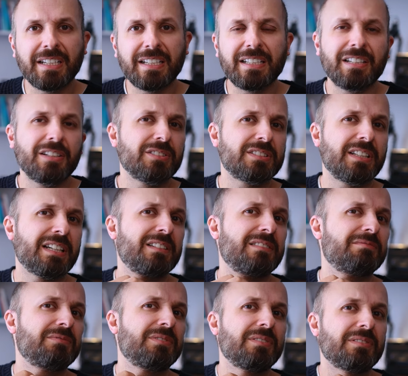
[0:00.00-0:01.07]
It looks like a
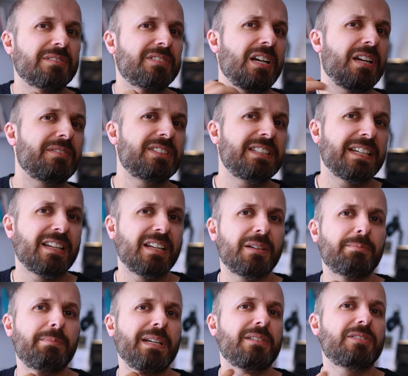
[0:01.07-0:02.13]
diverticular, a
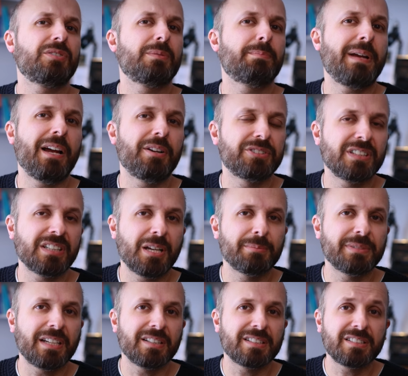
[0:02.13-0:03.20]
big sort of pouch that
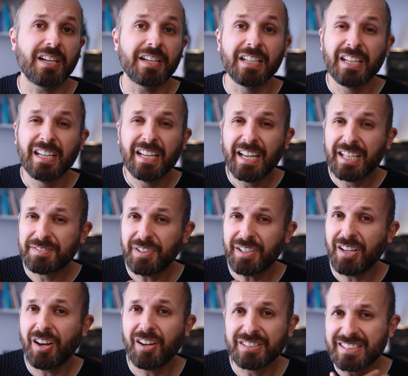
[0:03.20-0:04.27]
comes out the side. It's
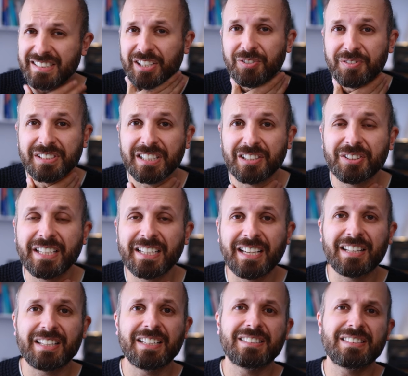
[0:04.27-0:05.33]
very hard to see, obviously, looking
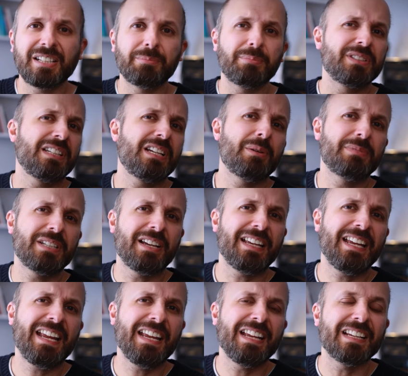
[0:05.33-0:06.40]
at this, because it comes out
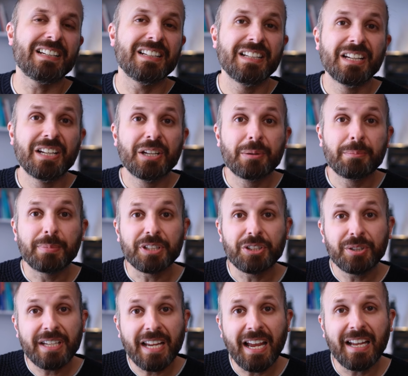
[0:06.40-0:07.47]
here. But
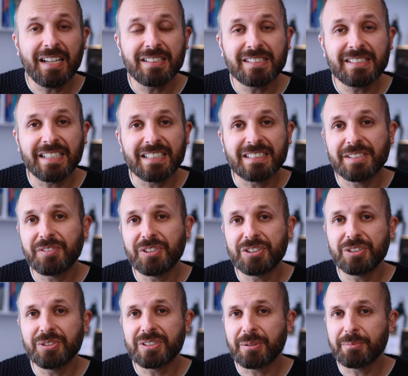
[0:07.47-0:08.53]
you can see it if you
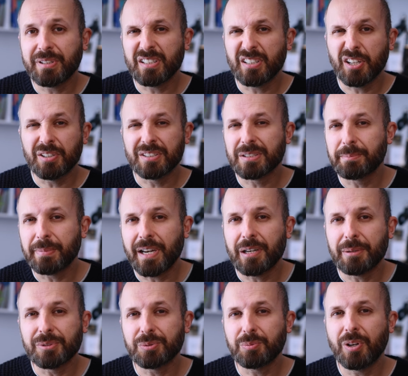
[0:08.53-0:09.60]
do something known as a
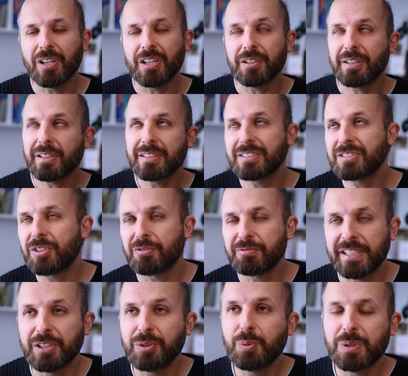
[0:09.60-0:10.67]
barium swallow. It's not
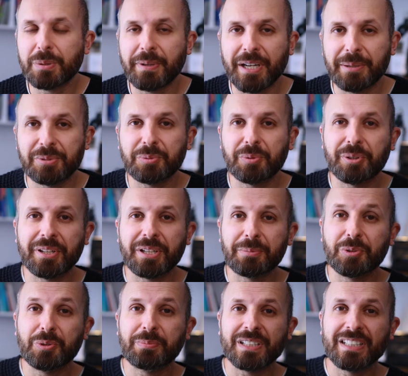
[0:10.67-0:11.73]
really called a barium swallow
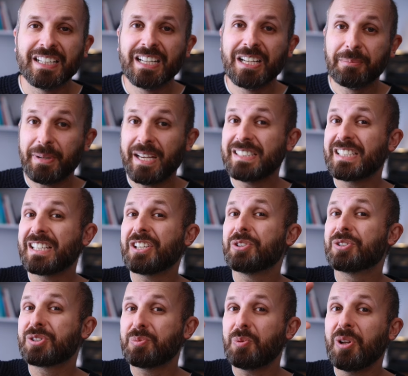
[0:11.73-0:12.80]
anymore, but basically you
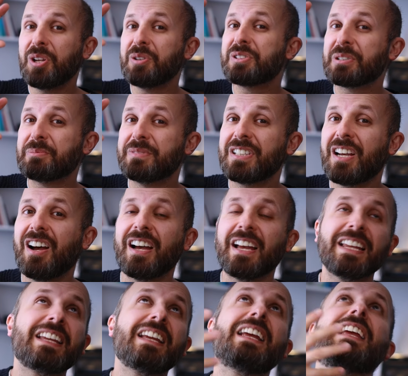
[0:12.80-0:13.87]
swallow some
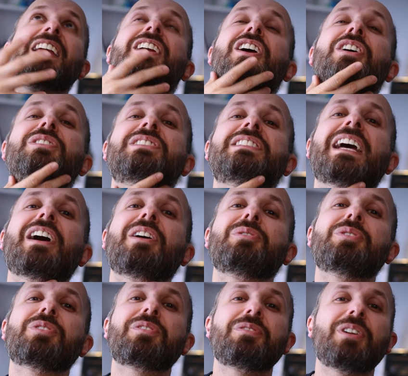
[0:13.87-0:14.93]
dye, it goes down
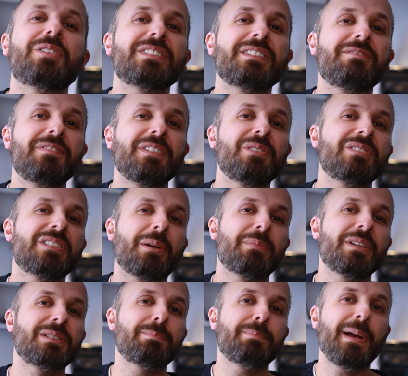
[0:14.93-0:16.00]
your throat and fills up
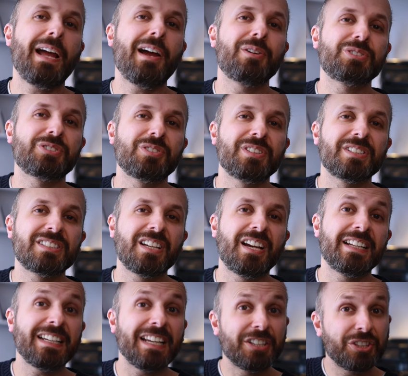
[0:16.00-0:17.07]
this pouch on the
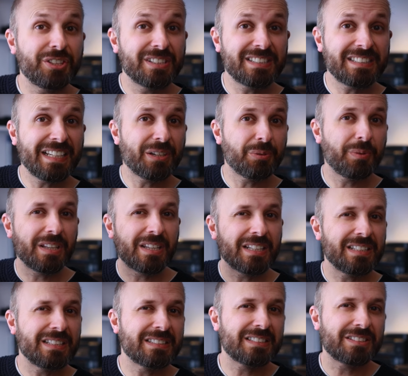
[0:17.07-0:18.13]
side here. And you can see it with
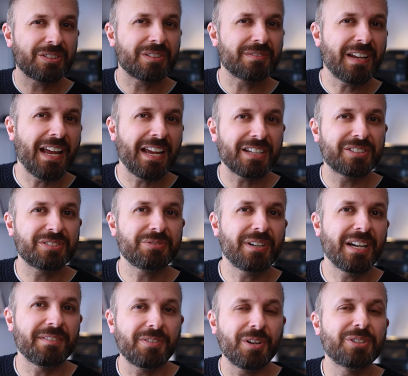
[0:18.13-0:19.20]
these sort of
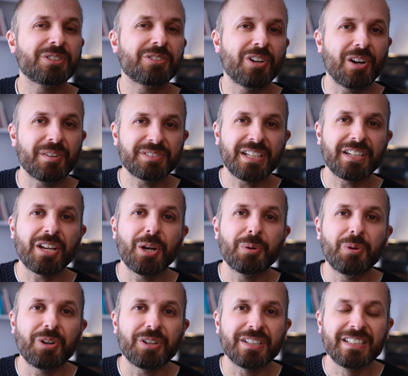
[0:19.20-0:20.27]
X-ray photographs that
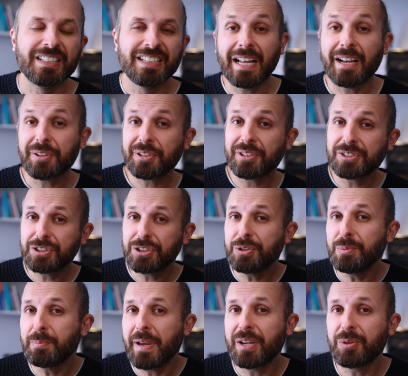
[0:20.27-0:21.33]
go on. Now, there are
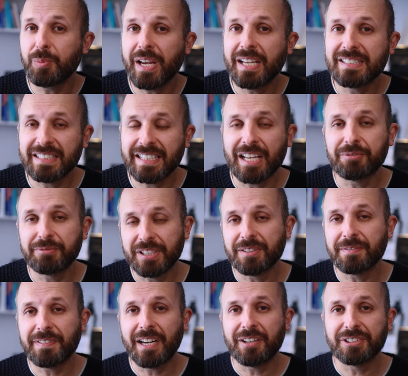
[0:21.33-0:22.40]
two main ways to get rid
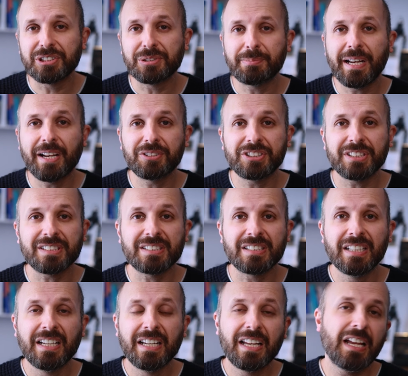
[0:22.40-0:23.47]
of pharyngeal pouches.
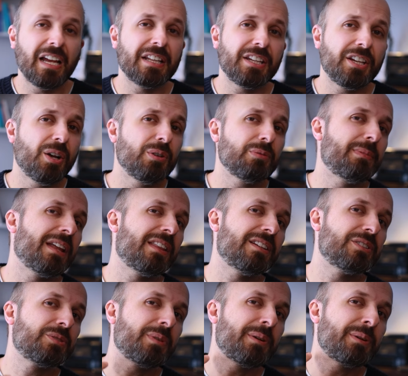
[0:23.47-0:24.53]
The old method
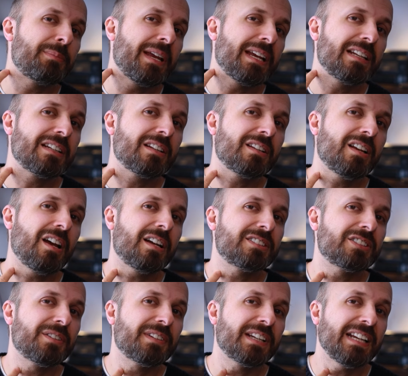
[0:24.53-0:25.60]
is where we make a little
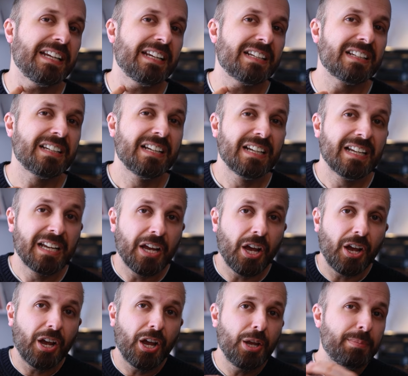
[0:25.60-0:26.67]
cut over here,
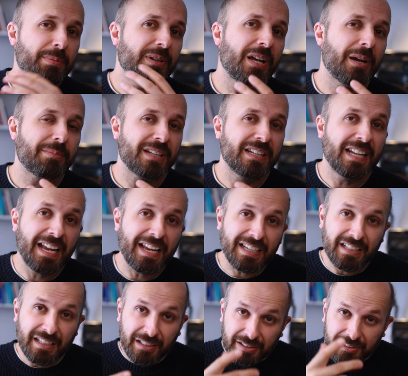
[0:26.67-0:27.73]
open up the
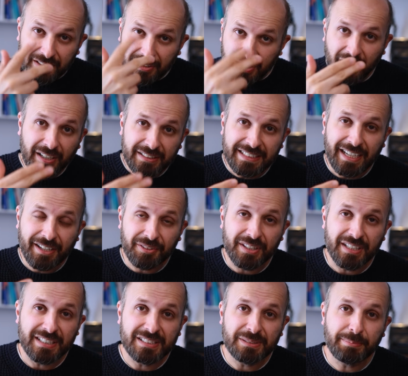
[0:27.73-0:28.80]
neck, cut out
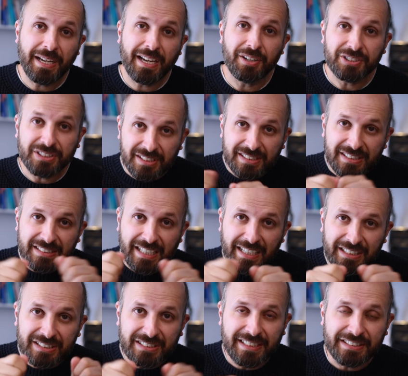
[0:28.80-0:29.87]
this pouch and
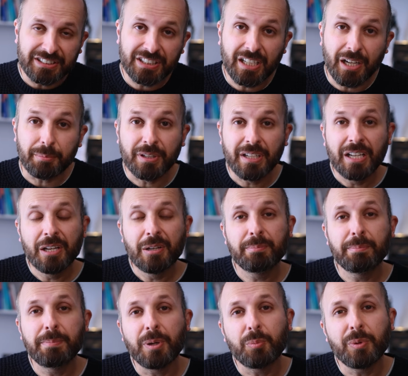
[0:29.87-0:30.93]
stitch it up.
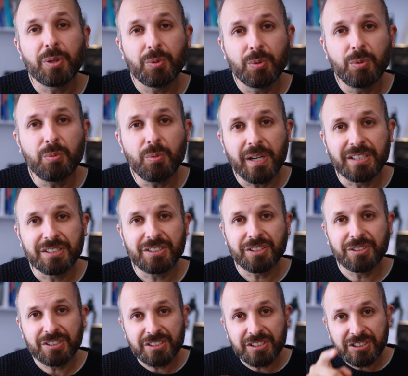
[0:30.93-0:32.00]
But we always
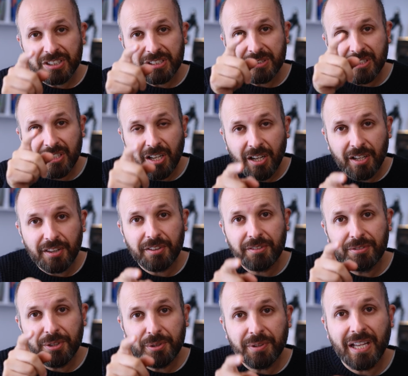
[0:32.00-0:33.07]
used to just cut
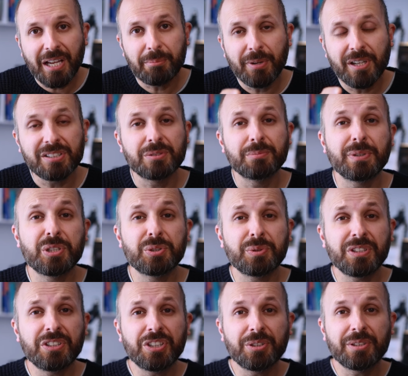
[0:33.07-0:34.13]
through that muscle because
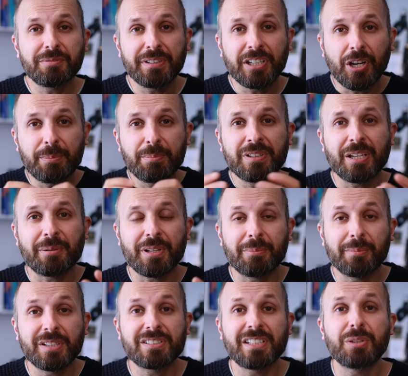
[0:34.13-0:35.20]
we knew if we opened up that
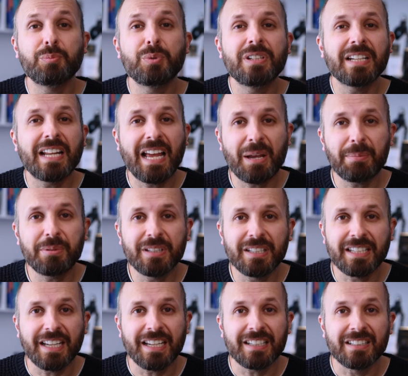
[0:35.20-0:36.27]
muscle, it wouldn't happen
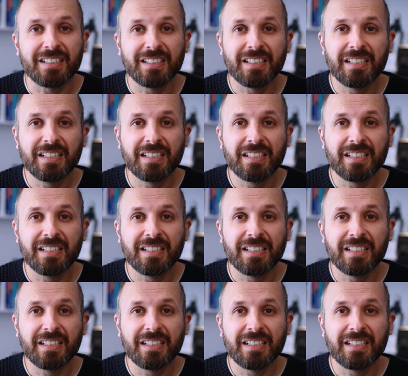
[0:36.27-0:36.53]
again.